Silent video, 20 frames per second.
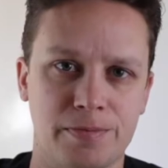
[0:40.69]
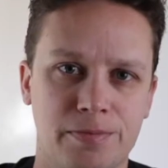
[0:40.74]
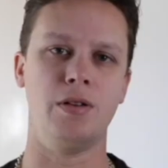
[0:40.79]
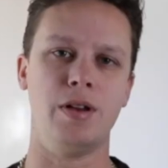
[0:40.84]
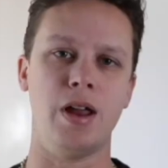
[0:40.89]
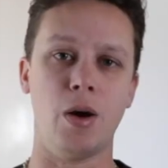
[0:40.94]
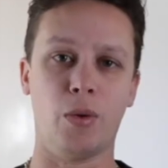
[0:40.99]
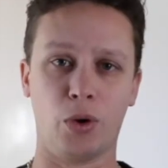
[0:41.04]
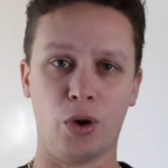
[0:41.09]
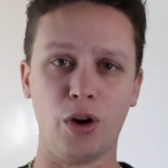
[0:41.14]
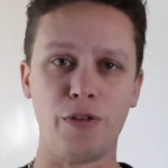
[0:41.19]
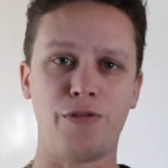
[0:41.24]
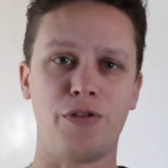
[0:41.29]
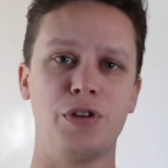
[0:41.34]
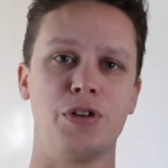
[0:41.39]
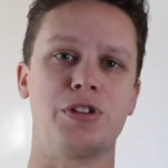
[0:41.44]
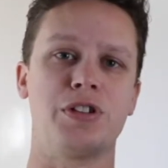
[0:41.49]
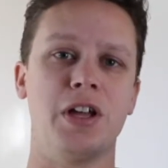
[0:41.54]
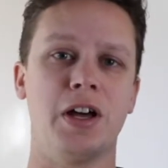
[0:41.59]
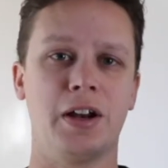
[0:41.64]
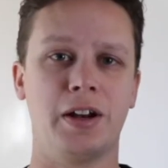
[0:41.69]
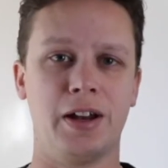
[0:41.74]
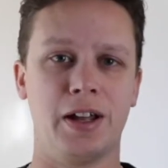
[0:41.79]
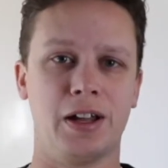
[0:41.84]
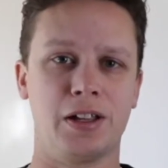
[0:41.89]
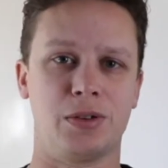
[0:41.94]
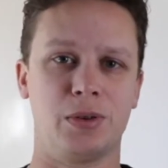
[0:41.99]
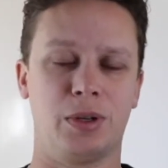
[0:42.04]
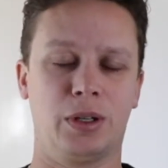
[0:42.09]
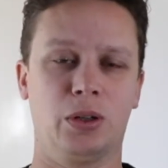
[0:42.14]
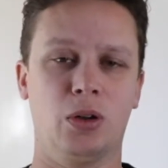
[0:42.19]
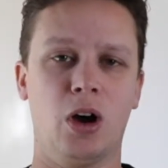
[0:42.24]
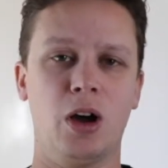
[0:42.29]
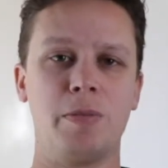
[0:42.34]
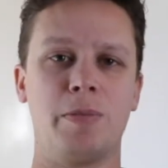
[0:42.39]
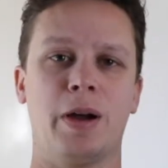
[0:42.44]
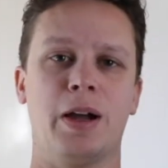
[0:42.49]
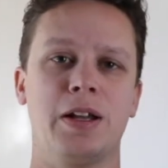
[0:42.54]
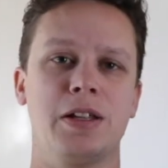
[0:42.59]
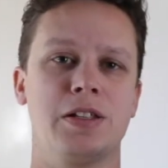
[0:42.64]
Now when I first started out doing
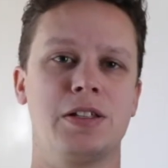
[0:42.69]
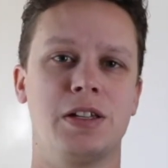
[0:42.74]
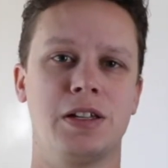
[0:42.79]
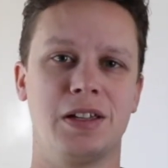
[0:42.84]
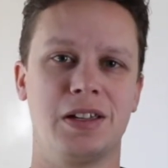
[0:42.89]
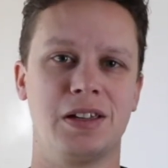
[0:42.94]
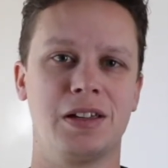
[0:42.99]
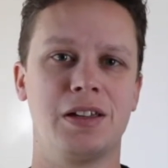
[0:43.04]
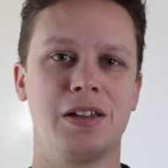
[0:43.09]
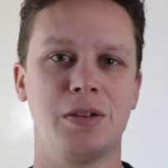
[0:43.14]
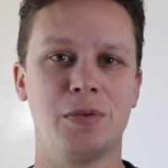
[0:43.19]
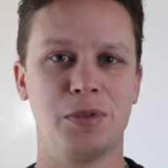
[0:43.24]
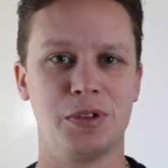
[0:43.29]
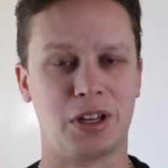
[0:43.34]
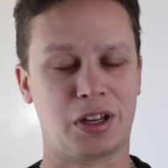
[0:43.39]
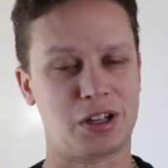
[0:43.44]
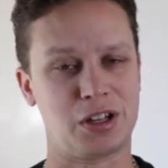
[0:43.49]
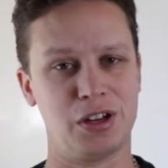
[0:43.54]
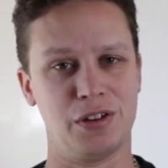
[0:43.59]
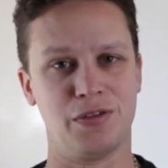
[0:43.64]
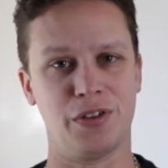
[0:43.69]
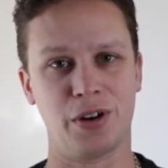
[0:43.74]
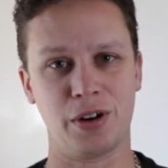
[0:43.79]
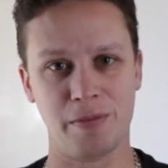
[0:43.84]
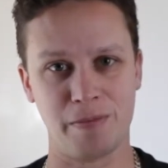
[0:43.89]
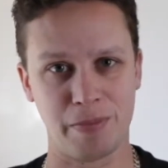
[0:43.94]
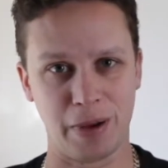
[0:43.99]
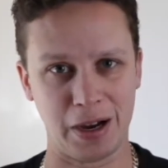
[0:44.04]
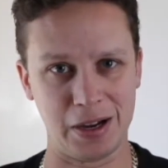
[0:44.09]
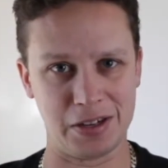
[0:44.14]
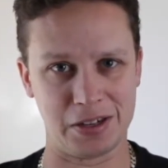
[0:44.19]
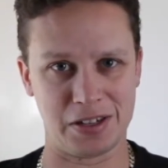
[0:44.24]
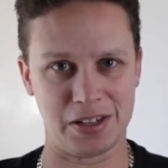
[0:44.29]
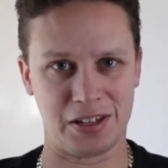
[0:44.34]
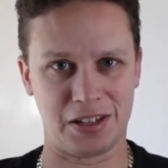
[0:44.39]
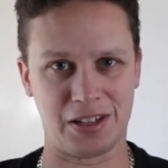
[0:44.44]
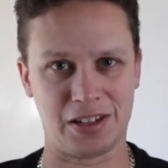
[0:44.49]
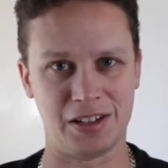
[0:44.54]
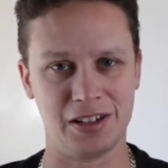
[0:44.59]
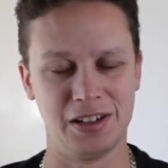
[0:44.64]
light painting, it was actually a very
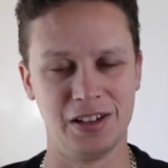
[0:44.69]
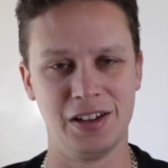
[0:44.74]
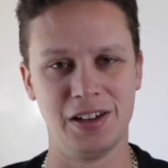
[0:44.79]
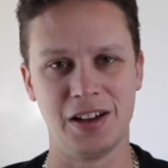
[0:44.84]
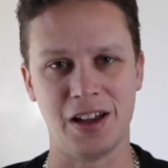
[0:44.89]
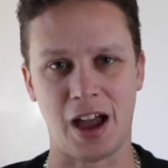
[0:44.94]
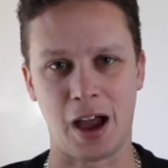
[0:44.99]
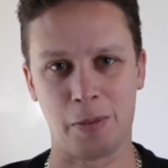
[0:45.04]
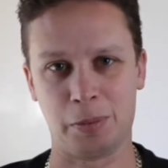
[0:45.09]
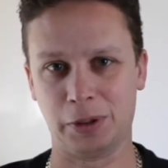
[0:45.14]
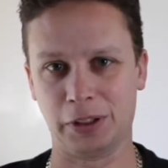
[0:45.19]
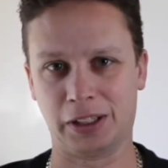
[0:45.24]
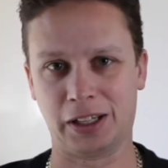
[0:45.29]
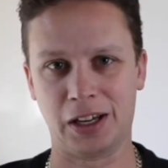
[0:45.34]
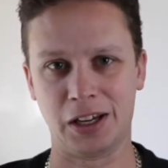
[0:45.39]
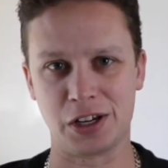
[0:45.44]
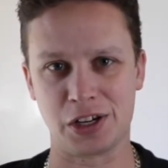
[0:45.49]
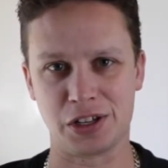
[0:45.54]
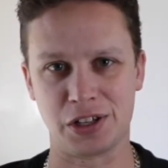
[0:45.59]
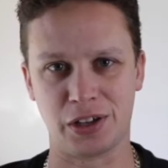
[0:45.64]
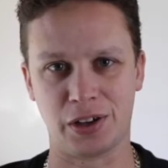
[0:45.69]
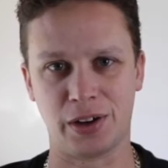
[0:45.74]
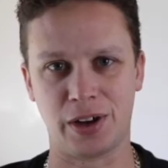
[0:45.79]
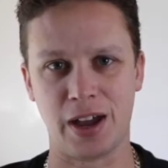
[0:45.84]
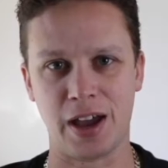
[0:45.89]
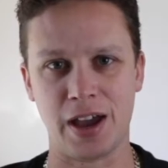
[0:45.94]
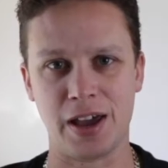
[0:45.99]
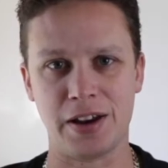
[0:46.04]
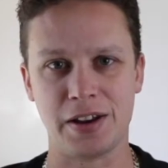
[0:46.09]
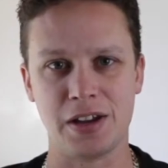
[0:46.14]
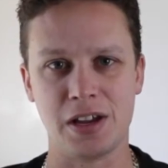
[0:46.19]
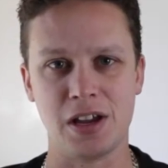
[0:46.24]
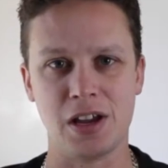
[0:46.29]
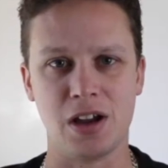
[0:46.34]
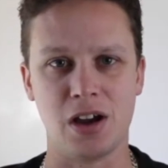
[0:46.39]
basic application that I had.